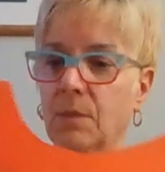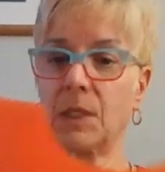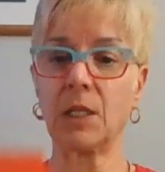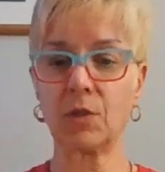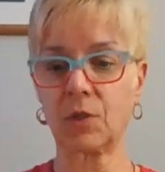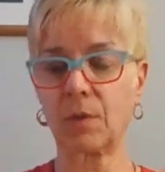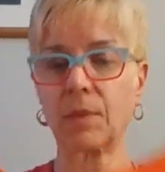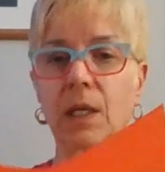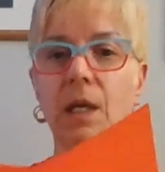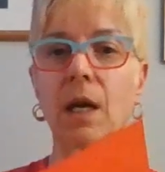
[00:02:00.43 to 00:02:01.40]
some ears. So
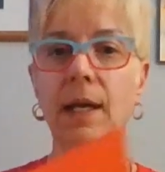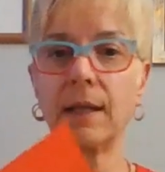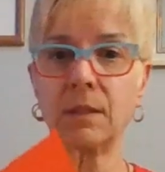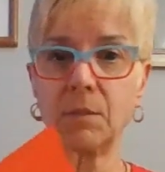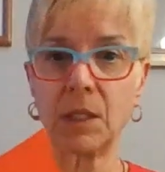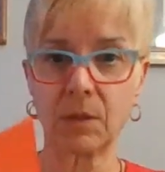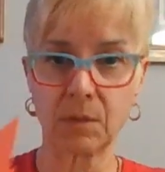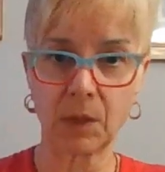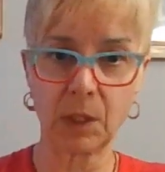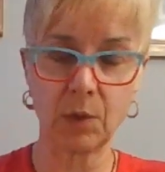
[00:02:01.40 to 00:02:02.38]
I'm going to cut out some ears.
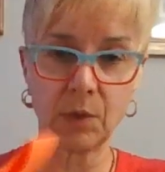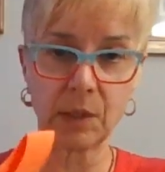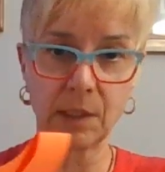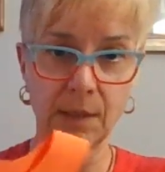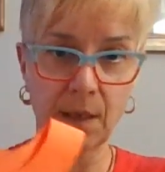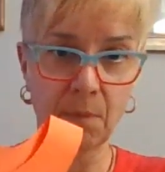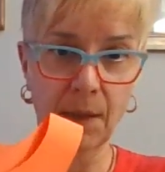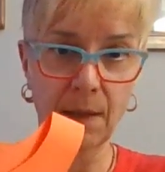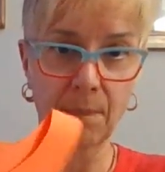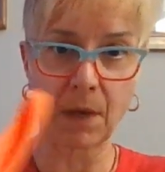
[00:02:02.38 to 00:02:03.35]
I'm going to use the same
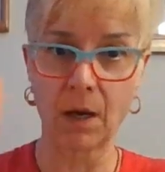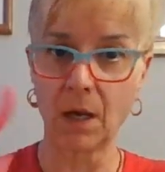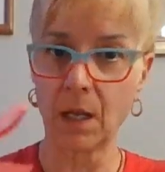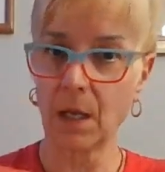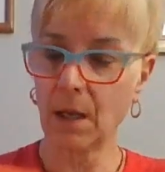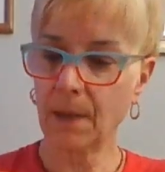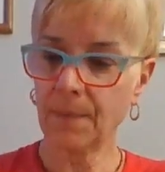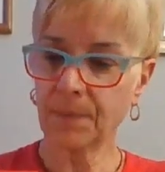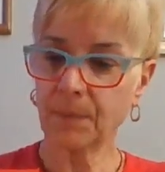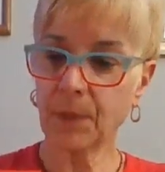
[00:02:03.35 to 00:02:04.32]
paper.
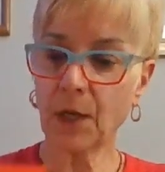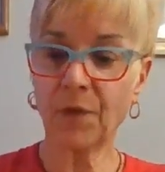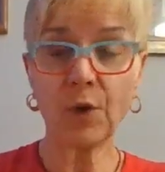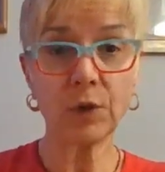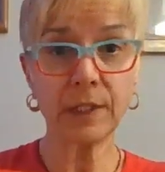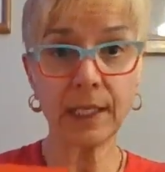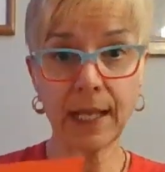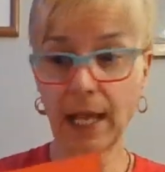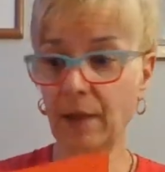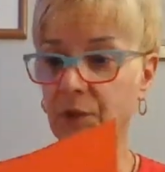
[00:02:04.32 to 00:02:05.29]
I'm going to fold it in
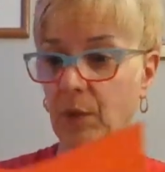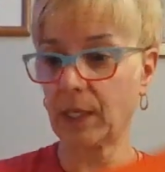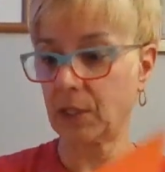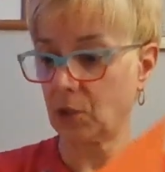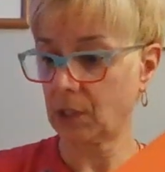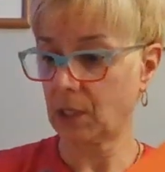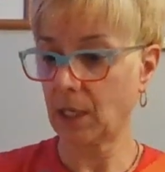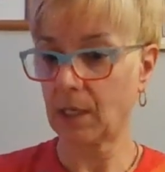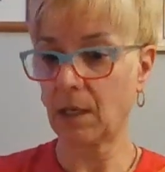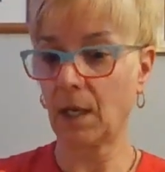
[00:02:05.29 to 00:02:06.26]
half so I can just
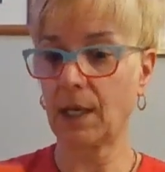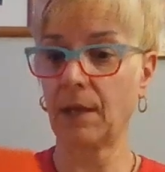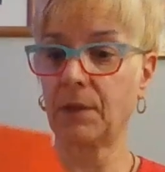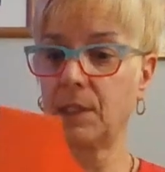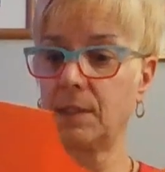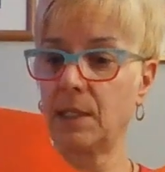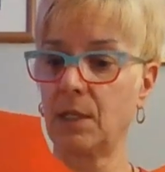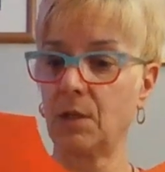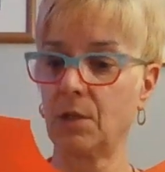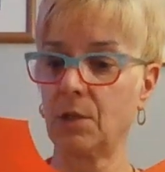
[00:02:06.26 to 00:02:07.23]
kind of cut out these
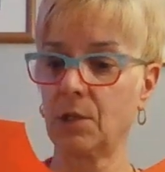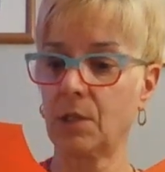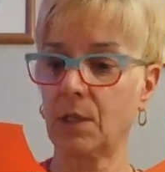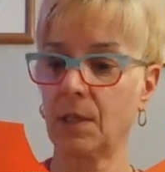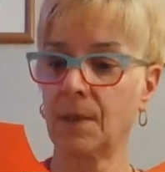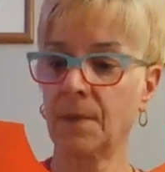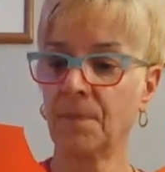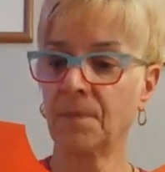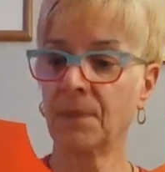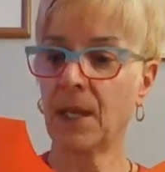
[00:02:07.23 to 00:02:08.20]
ears.
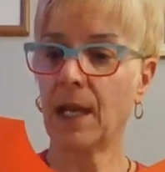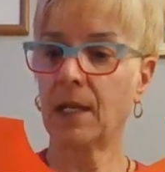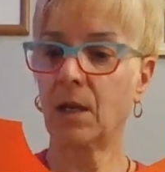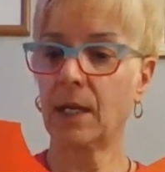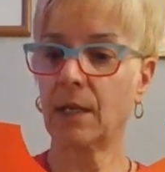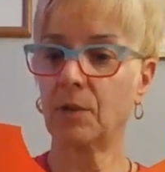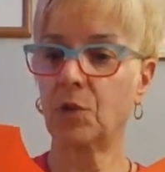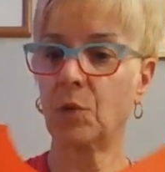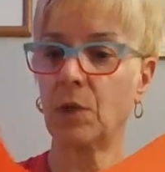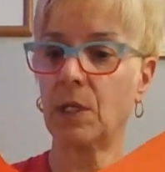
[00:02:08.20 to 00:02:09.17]
I can cut out
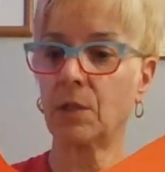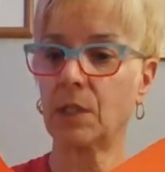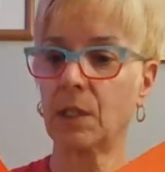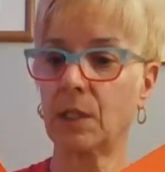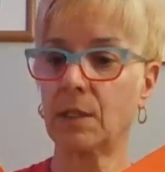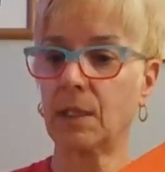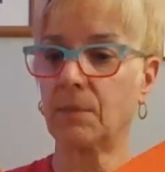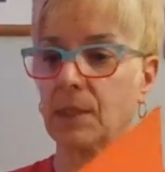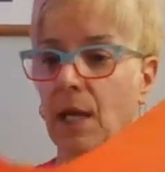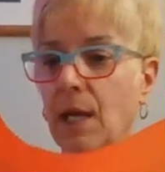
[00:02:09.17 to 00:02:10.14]
2 ears at the
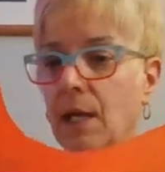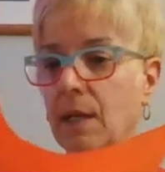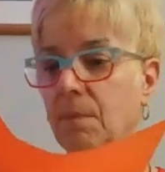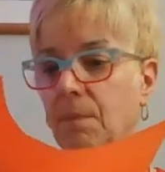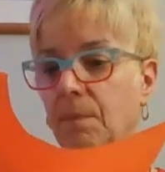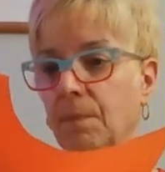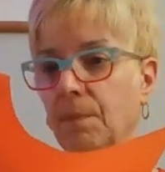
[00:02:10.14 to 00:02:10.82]
same time.